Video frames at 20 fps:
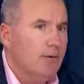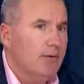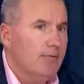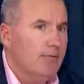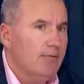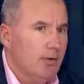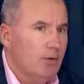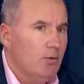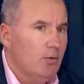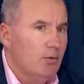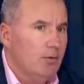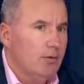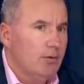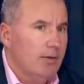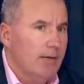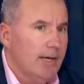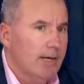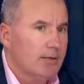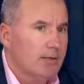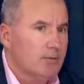delivery
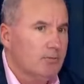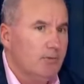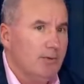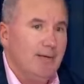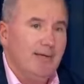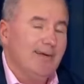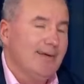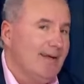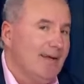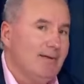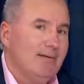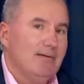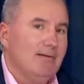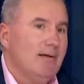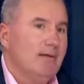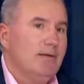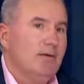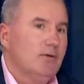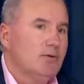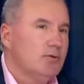quarter next week. And,
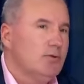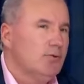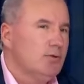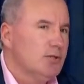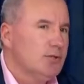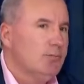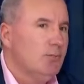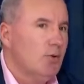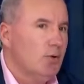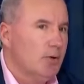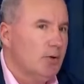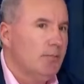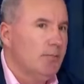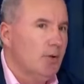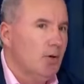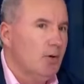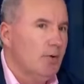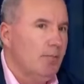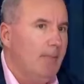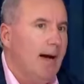and there's no smoke and
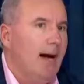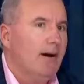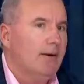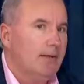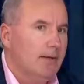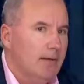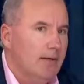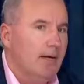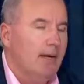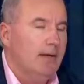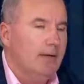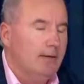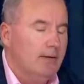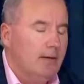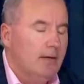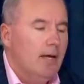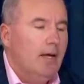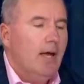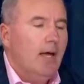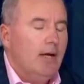mirror about it.
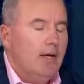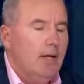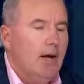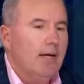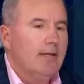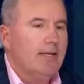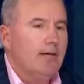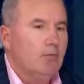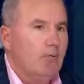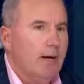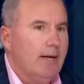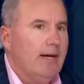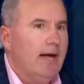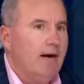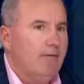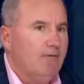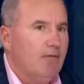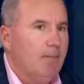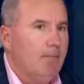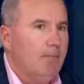And, you know, I think right
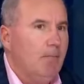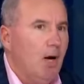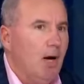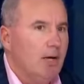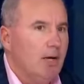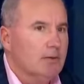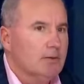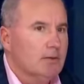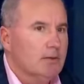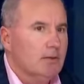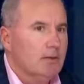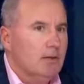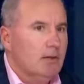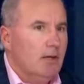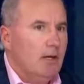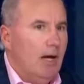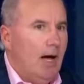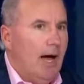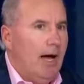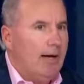now from Musk,
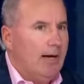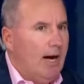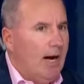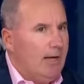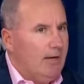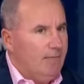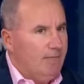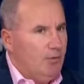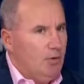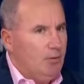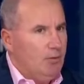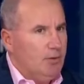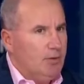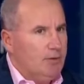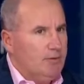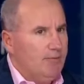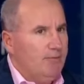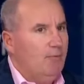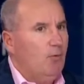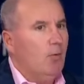I kind of view it
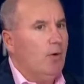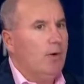as a